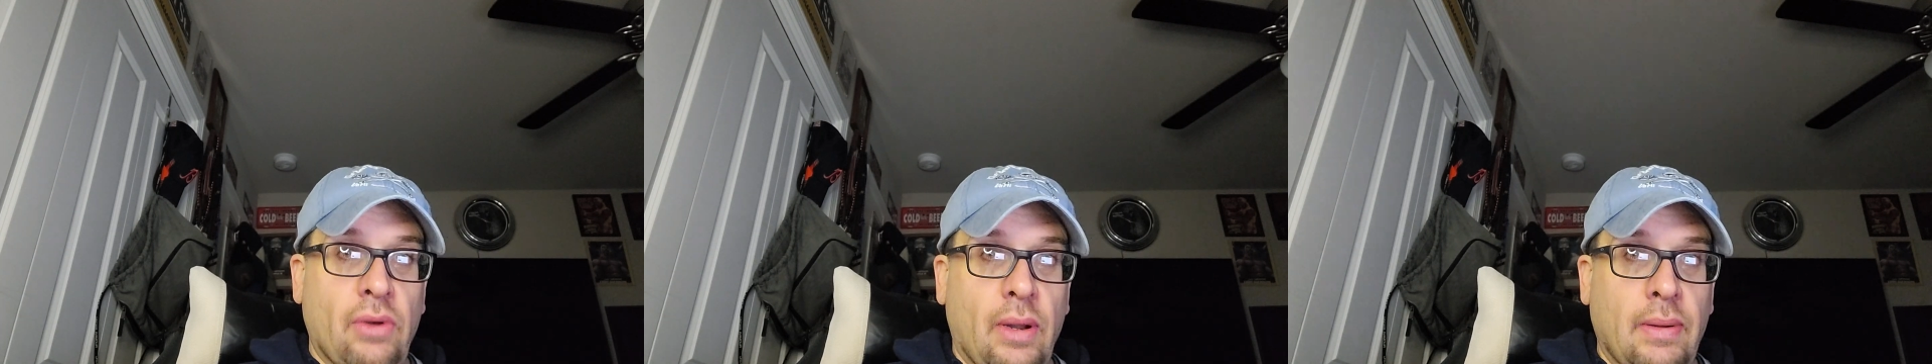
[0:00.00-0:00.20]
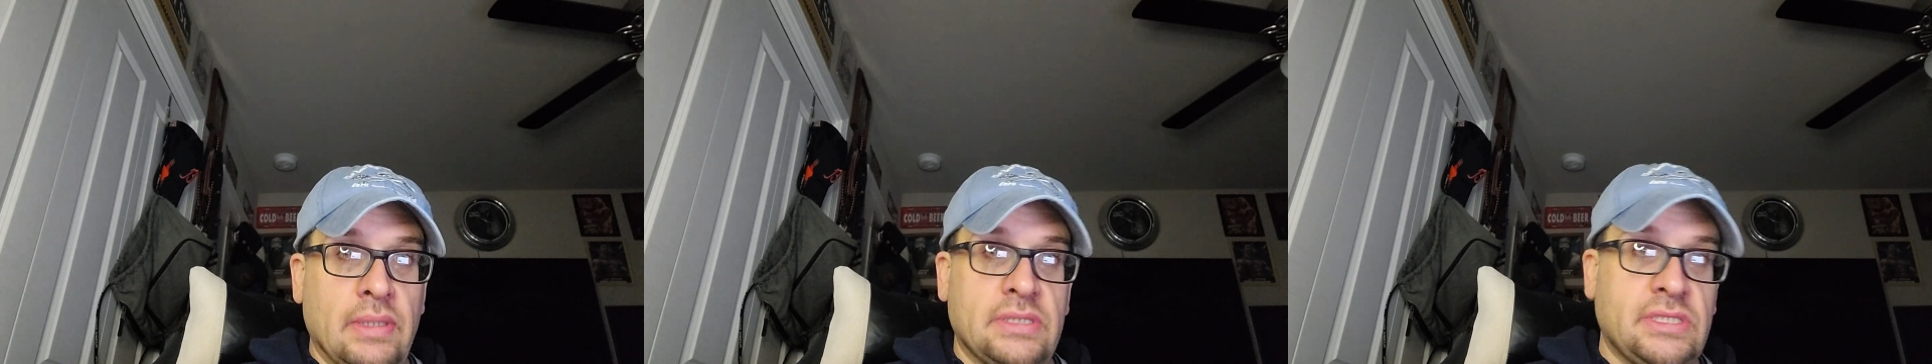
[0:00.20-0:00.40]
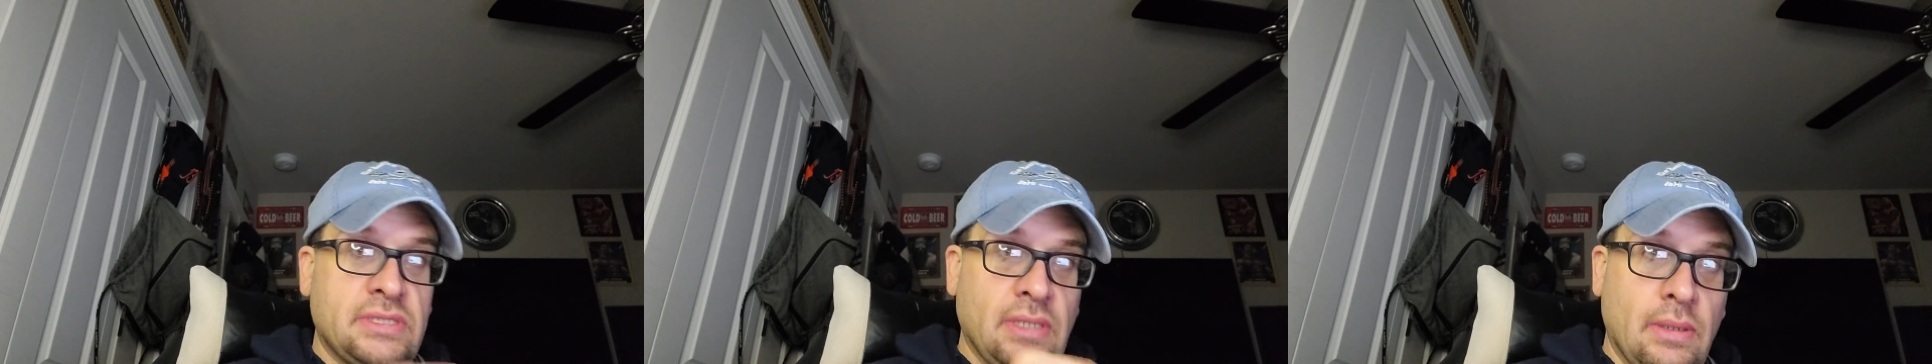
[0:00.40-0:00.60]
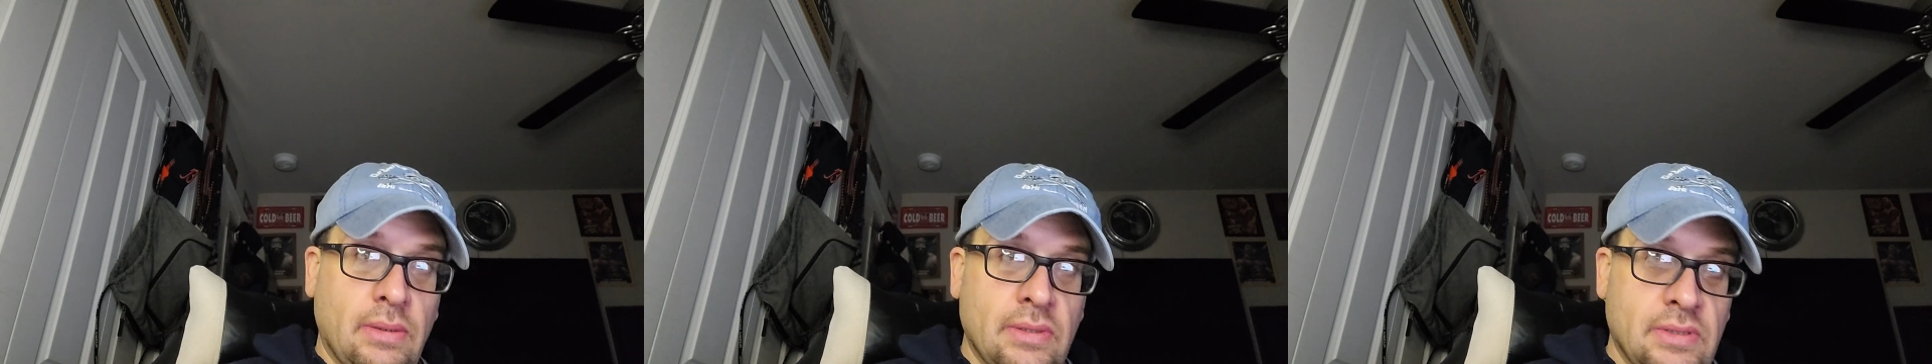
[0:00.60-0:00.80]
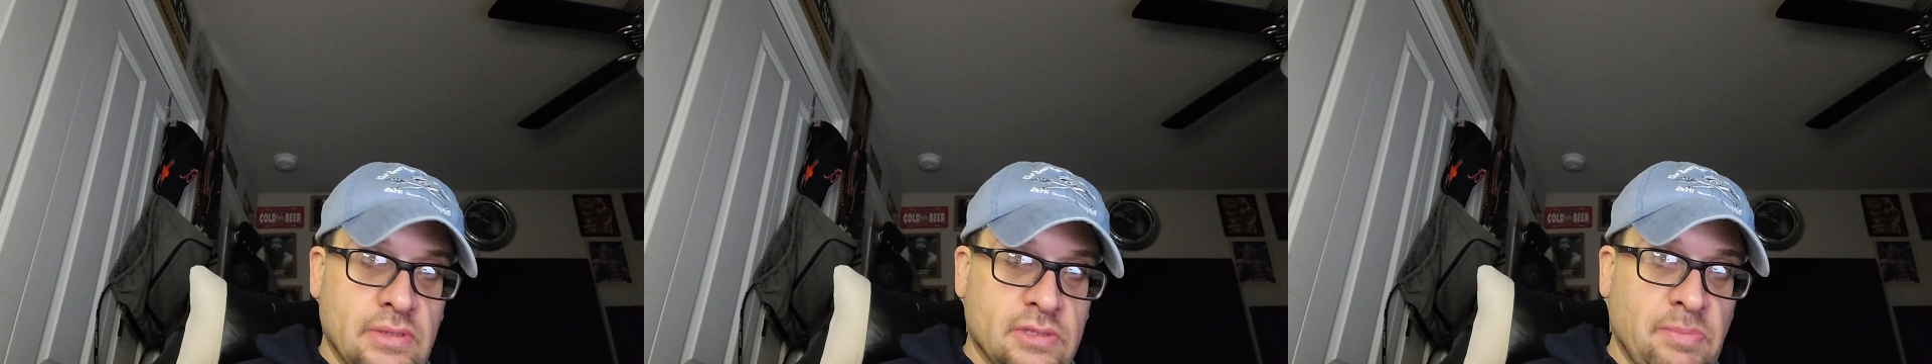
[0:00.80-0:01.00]
Rollins
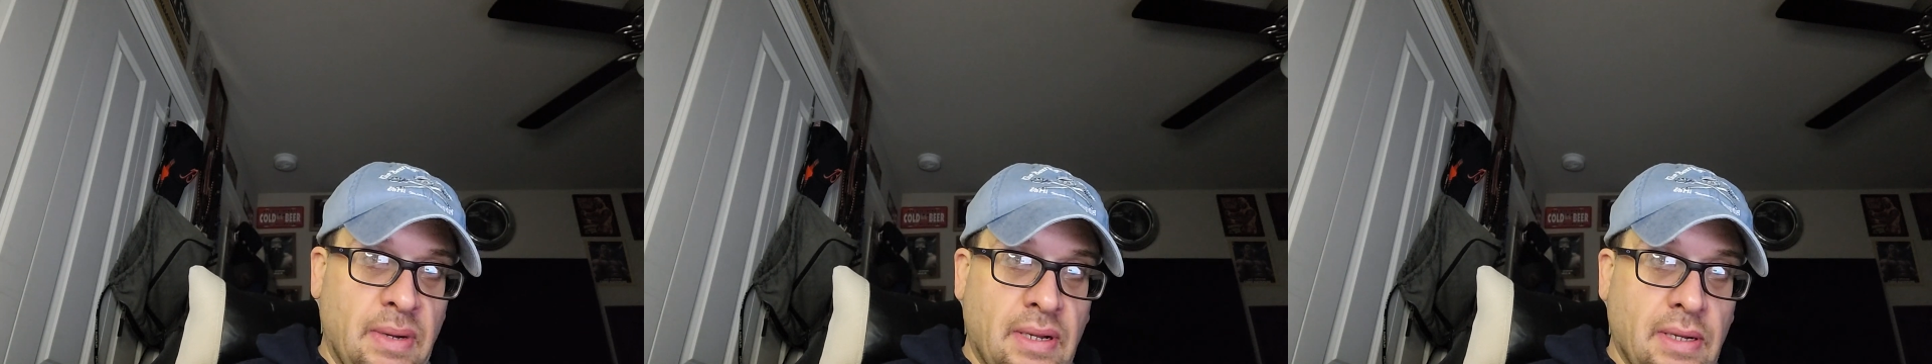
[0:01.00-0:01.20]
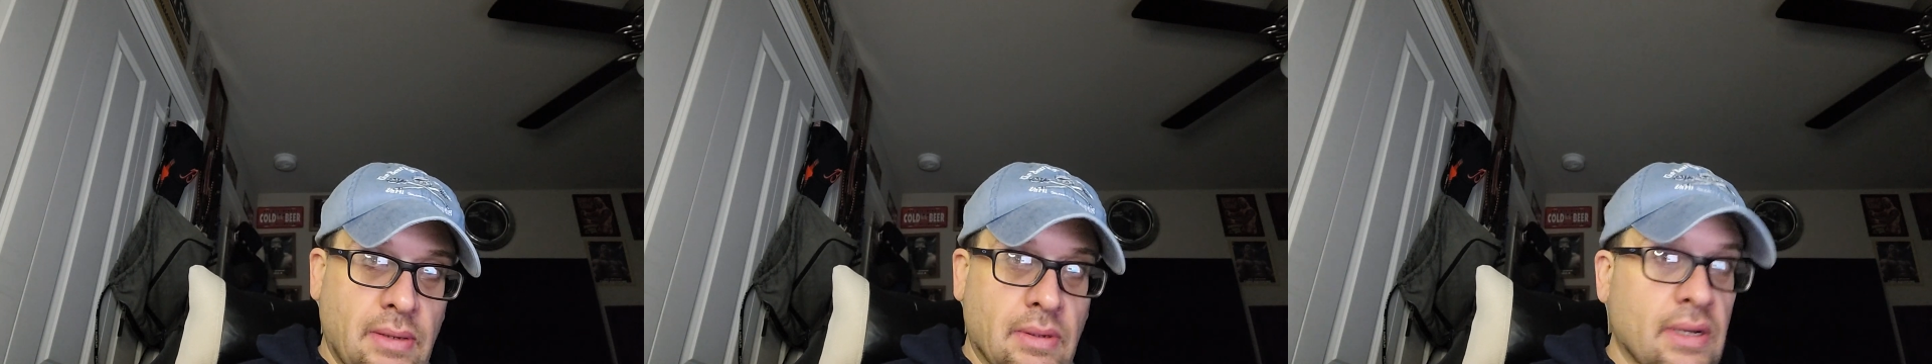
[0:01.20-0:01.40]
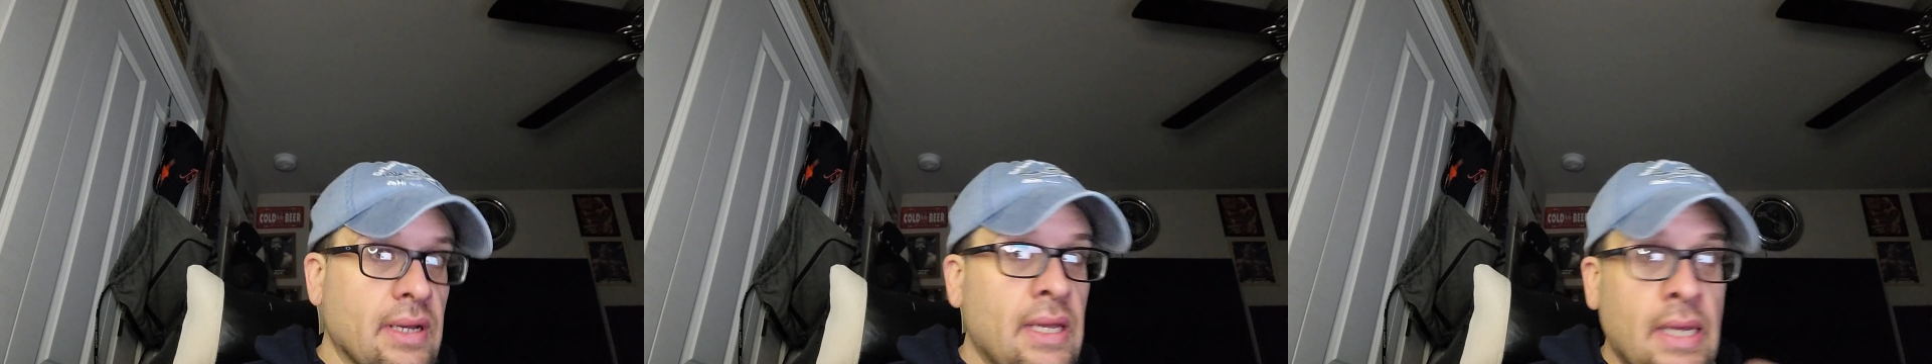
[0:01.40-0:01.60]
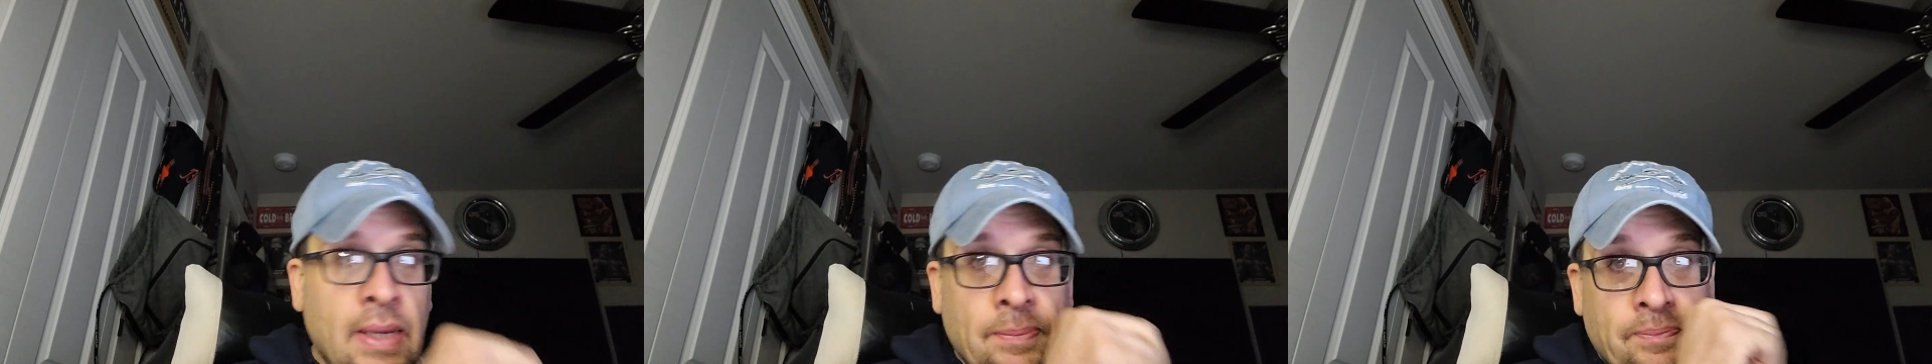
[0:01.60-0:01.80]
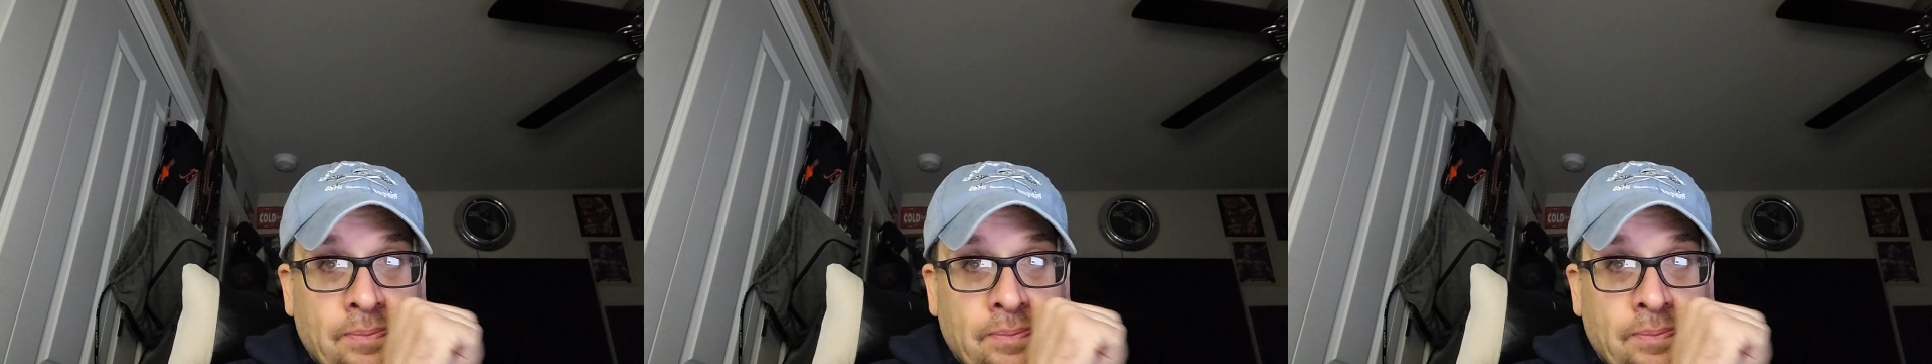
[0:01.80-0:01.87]
still in his mantra,